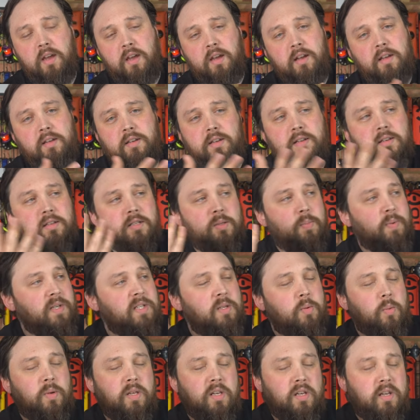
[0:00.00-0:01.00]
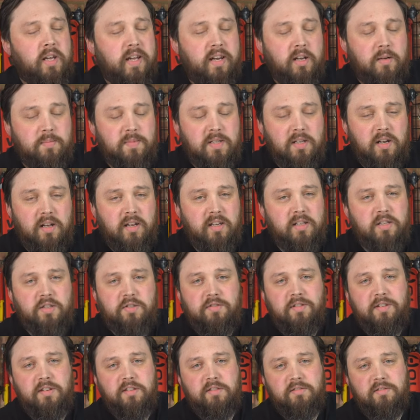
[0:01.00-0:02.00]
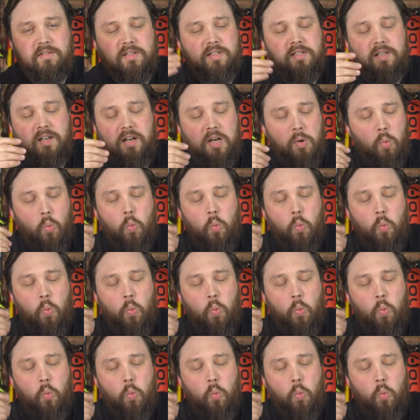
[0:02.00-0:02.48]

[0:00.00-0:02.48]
especially when you get up to like instructor and it's like